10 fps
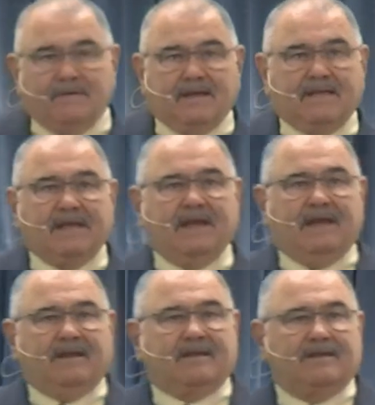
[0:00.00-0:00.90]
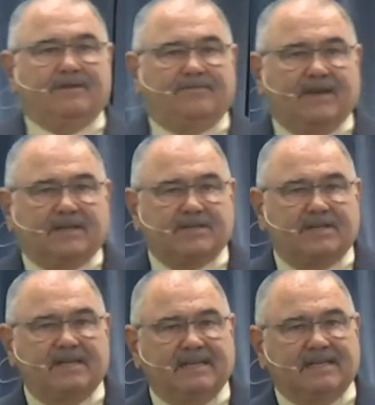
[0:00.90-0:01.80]
again,
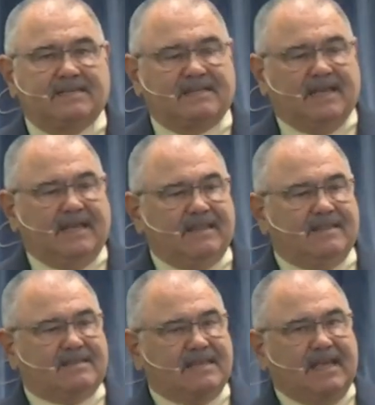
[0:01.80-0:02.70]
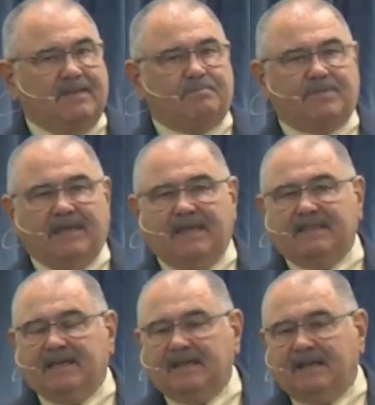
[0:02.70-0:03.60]
confession is saying the same
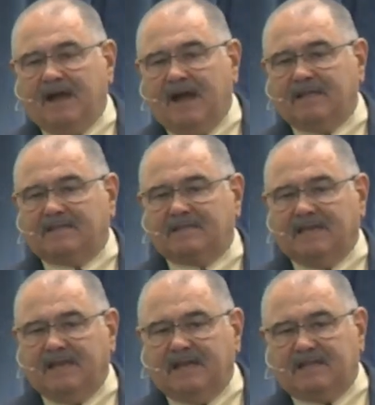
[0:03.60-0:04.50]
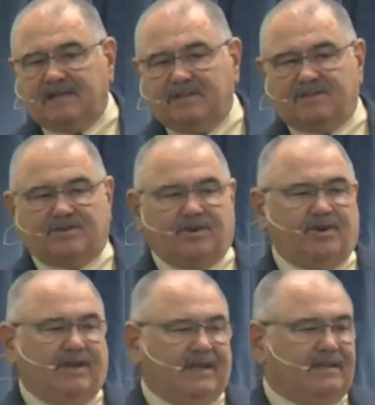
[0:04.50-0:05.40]
thing that God said
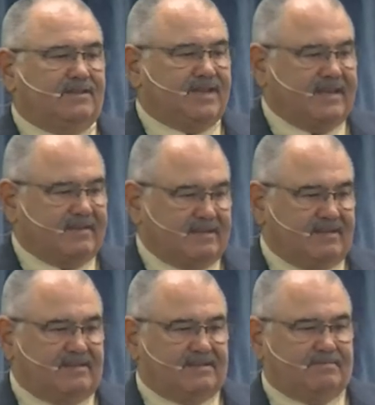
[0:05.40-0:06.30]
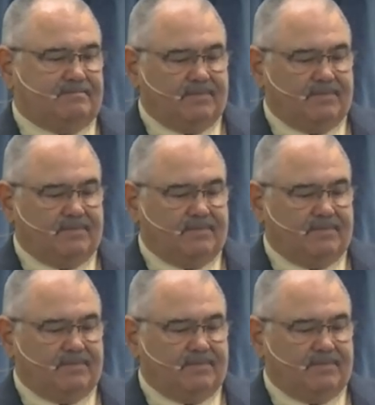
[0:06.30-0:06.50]
concerning Jesus.